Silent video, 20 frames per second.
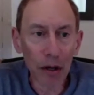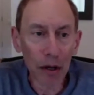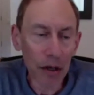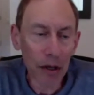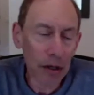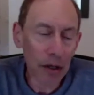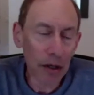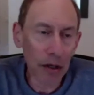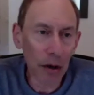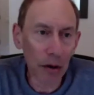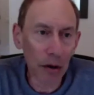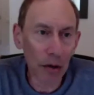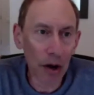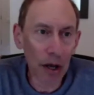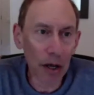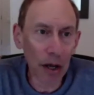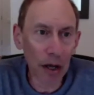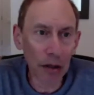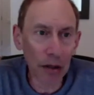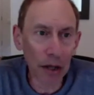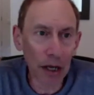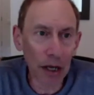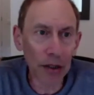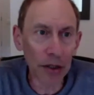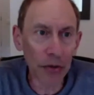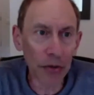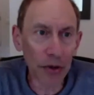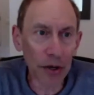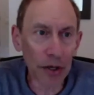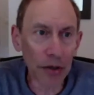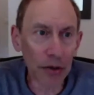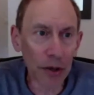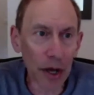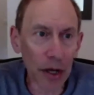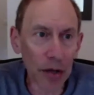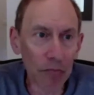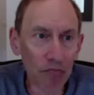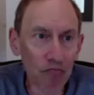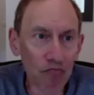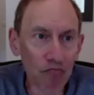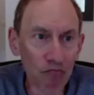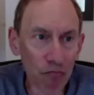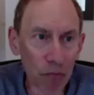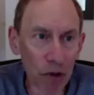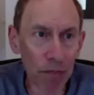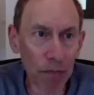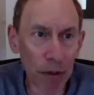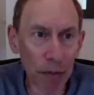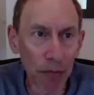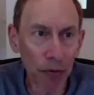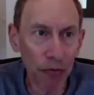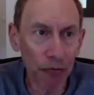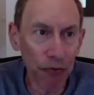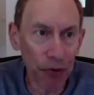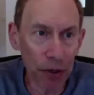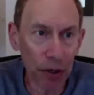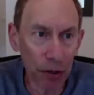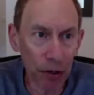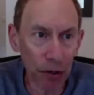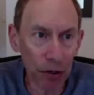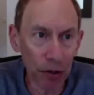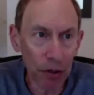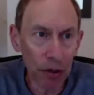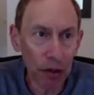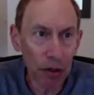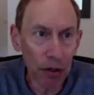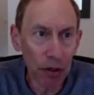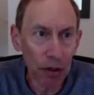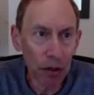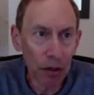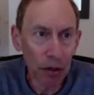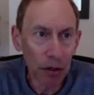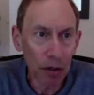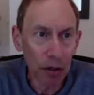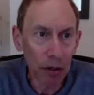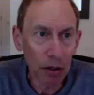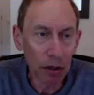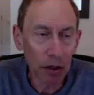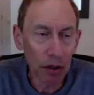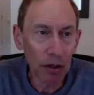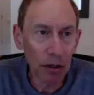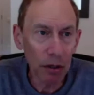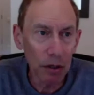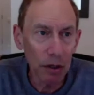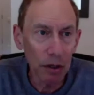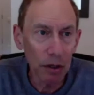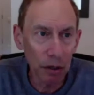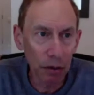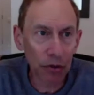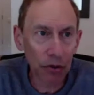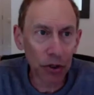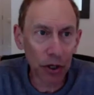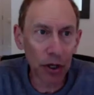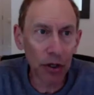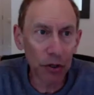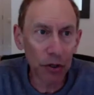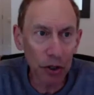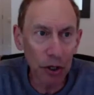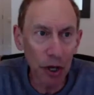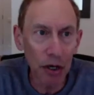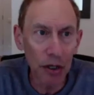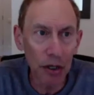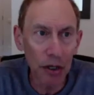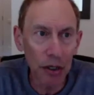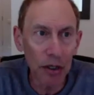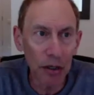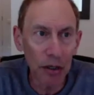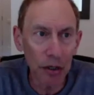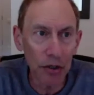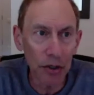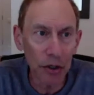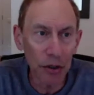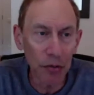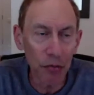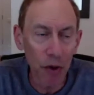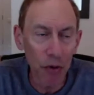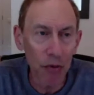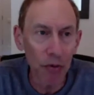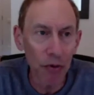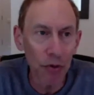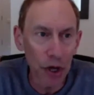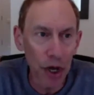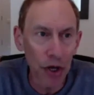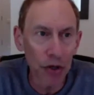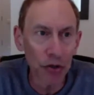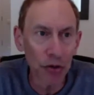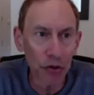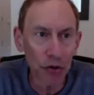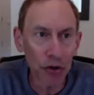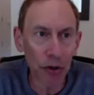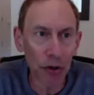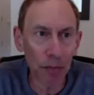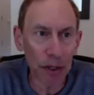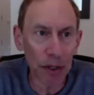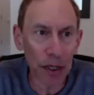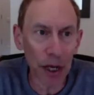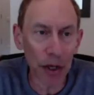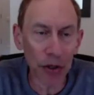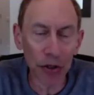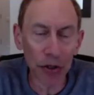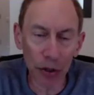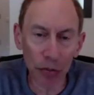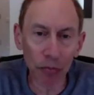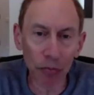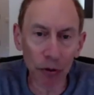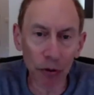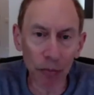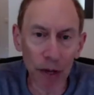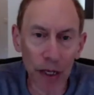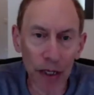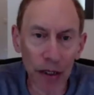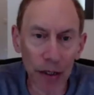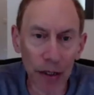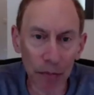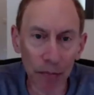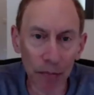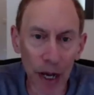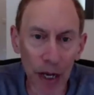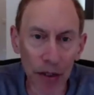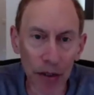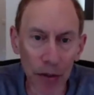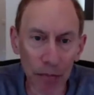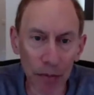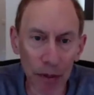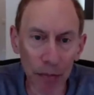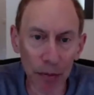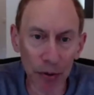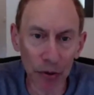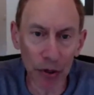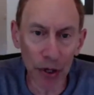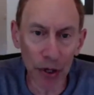you know, I like to think that people feel, you know, it's whether it's us or somebody else, it will make an impact in people's